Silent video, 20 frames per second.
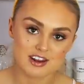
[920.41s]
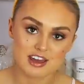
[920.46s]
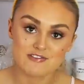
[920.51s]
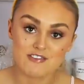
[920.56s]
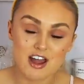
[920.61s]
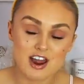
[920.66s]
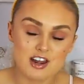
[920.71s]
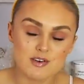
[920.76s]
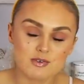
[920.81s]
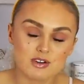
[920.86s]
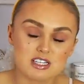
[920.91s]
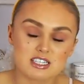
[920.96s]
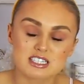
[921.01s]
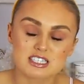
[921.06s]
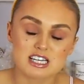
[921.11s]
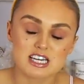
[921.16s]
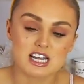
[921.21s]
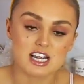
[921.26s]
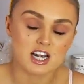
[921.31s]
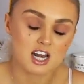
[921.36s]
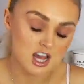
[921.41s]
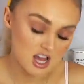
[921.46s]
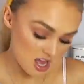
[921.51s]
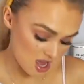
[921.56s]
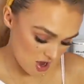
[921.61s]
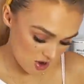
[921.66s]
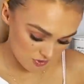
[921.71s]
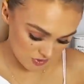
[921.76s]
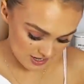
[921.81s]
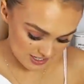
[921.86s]
If anyone has seen,
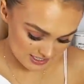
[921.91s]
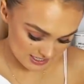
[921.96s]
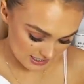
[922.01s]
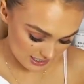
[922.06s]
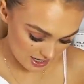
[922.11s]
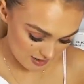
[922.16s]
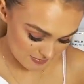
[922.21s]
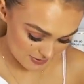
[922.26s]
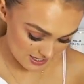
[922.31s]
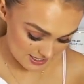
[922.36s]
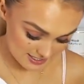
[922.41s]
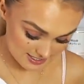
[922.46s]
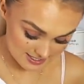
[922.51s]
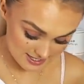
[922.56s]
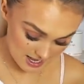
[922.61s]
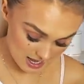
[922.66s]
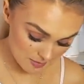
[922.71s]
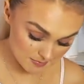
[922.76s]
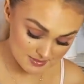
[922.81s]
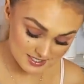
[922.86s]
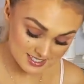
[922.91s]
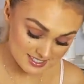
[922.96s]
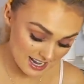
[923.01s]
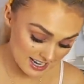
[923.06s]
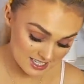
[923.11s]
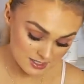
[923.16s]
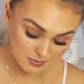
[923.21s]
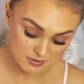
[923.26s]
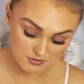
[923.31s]
recently I've been obsessed